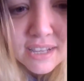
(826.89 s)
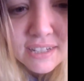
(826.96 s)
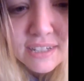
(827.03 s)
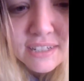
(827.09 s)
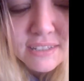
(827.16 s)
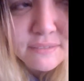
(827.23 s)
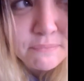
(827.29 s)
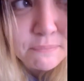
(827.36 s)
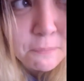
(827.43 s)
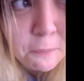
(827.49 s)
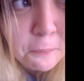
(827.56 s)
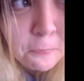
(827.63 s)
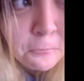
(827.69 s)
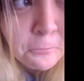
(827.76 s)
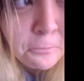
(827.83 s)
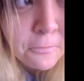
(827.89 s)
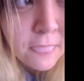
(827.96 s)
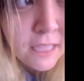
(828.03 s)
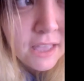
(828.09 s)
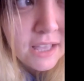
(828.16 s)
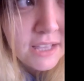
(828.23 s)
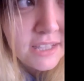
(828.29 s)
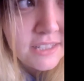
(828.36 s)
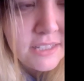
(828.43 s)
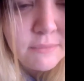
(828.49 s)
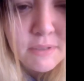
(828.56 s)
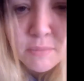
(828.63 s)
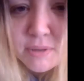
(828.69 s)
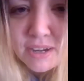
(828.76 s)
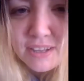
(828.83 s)
And,
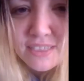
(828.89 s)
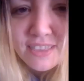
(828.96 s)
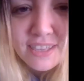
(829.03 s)
something about, I